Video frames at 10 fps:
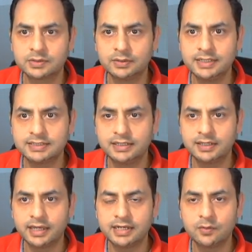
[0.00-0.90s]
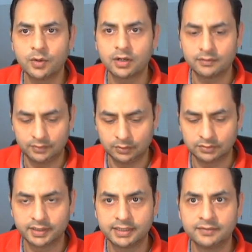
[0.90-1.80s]
So let's click any one of
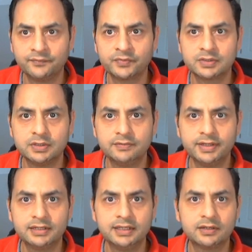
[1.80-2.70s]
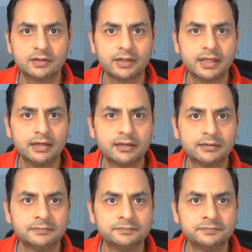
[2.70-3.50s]
those, right? So if I click here,